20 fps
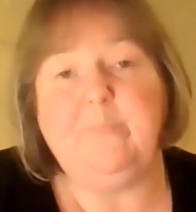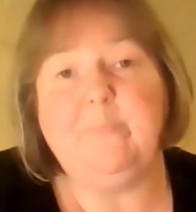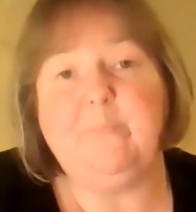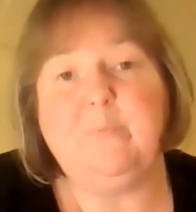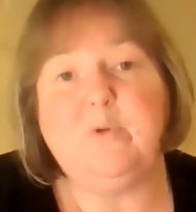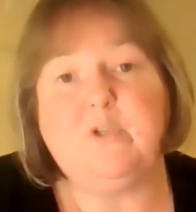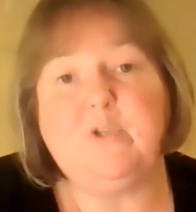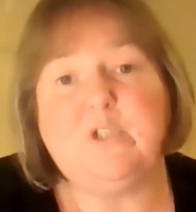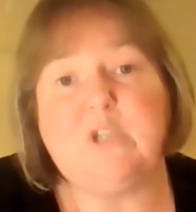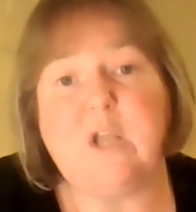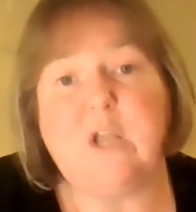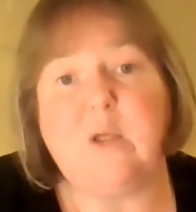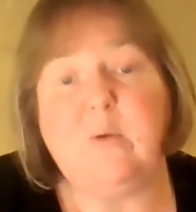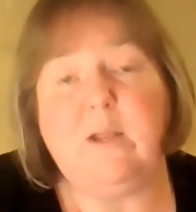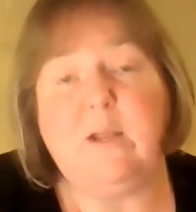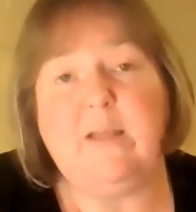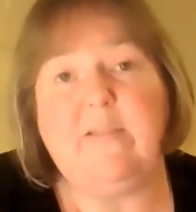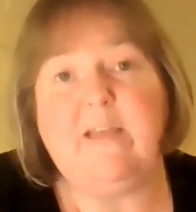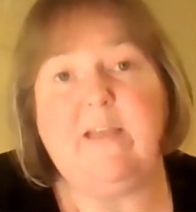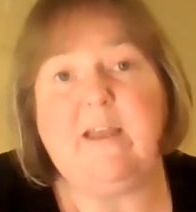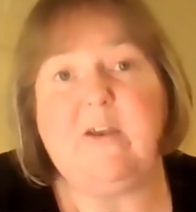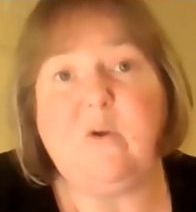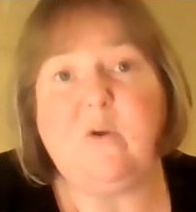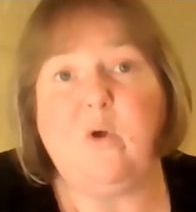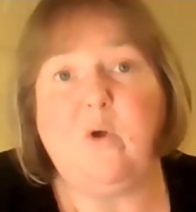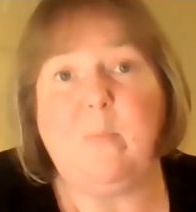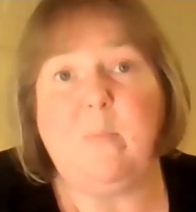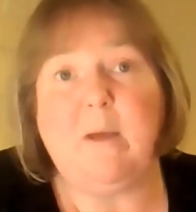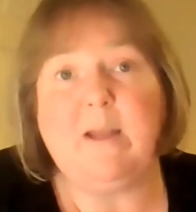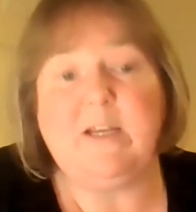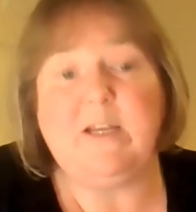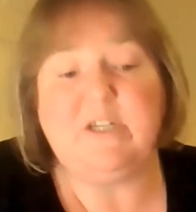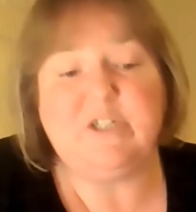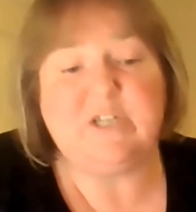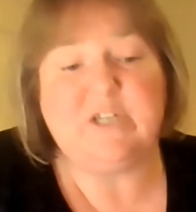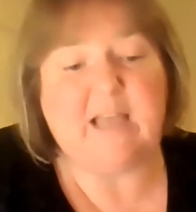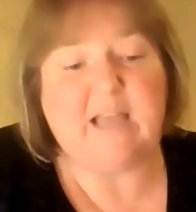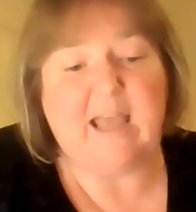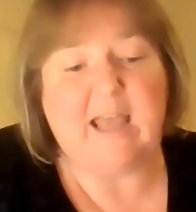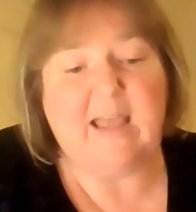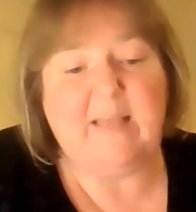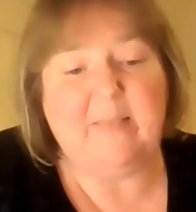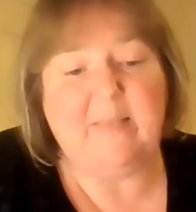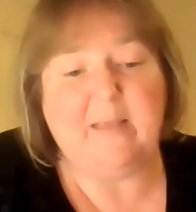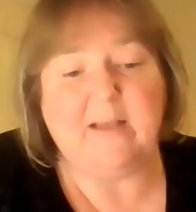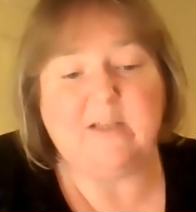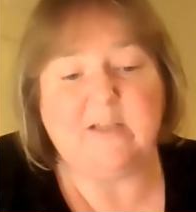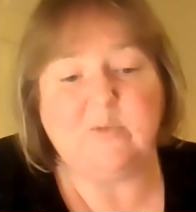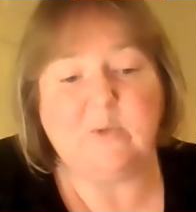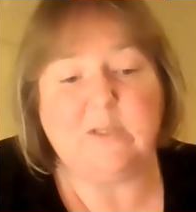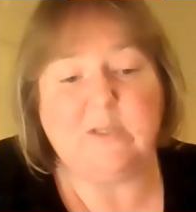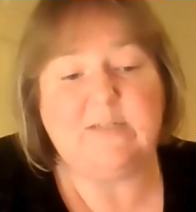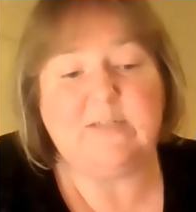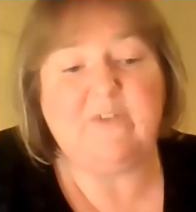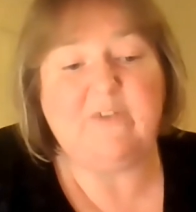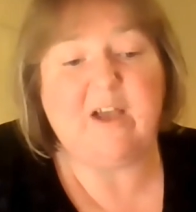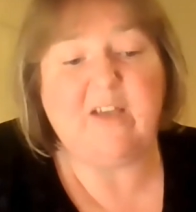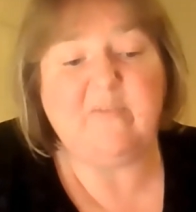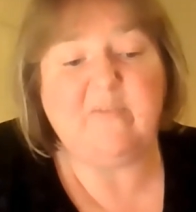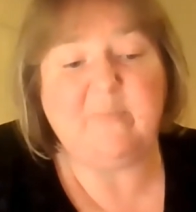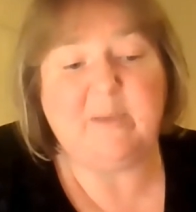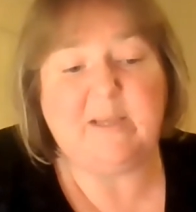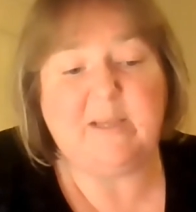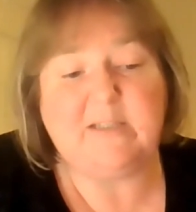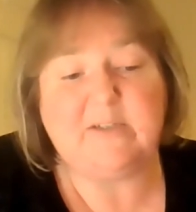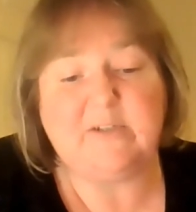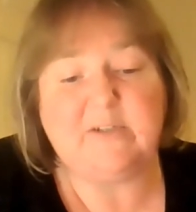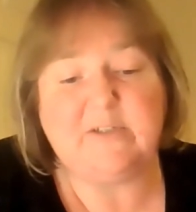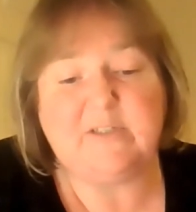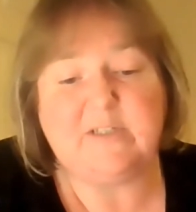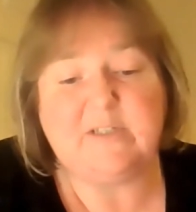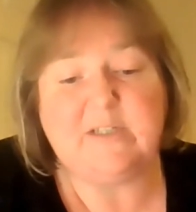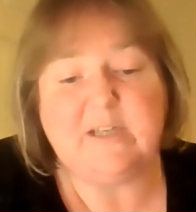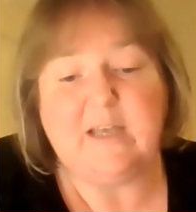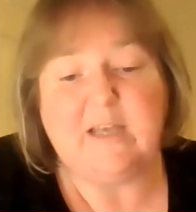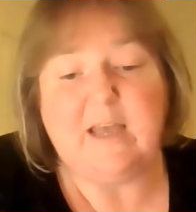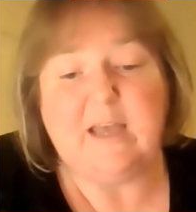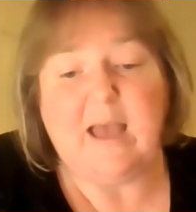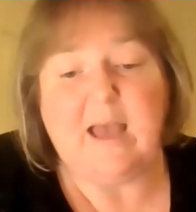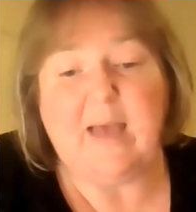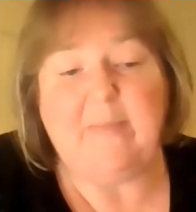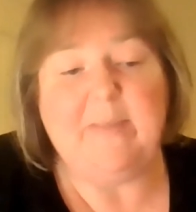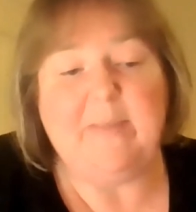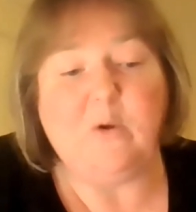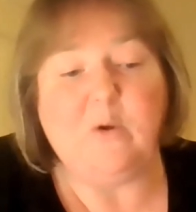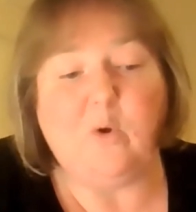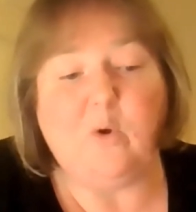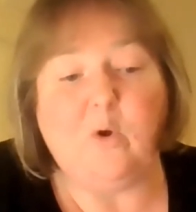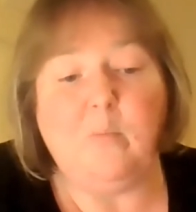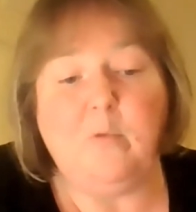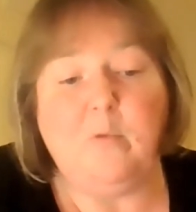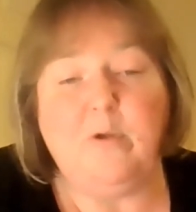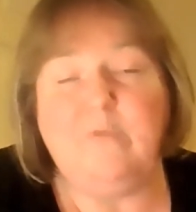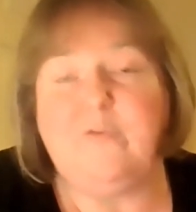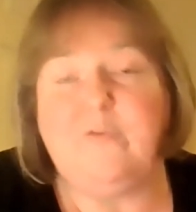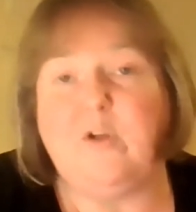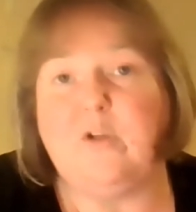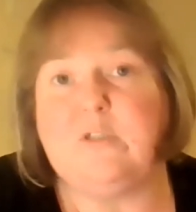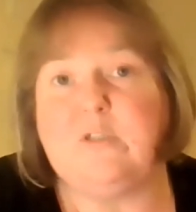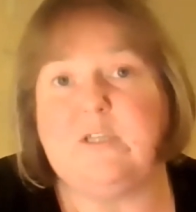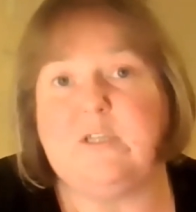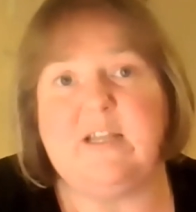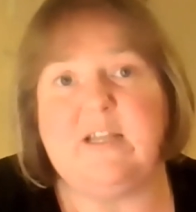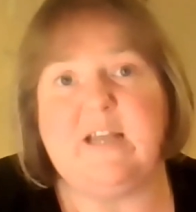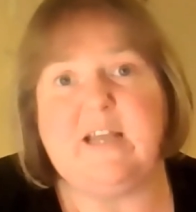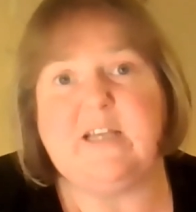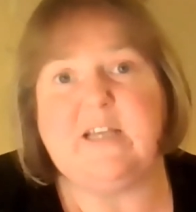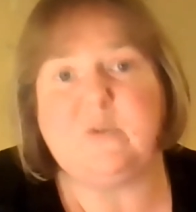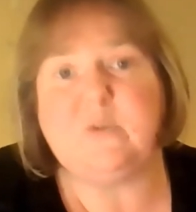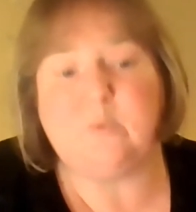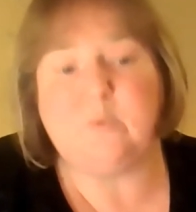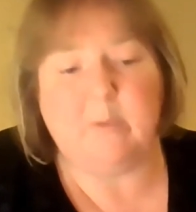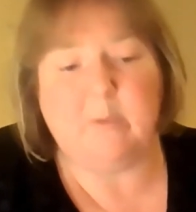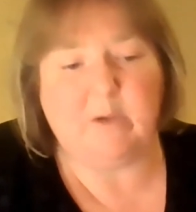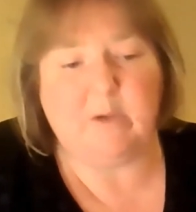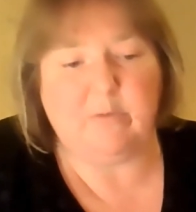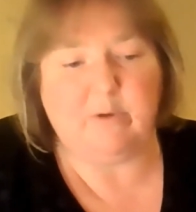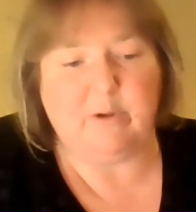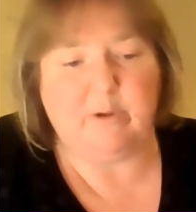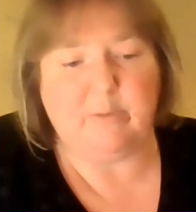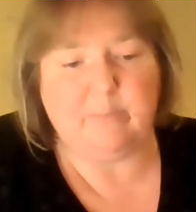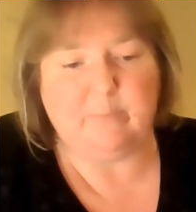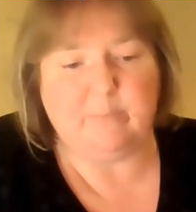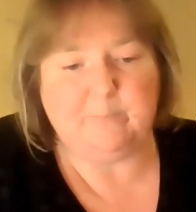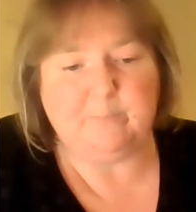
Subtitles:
but slowly they'd all managed to gain their 25 metres and they'd all moved on to the next swimming group.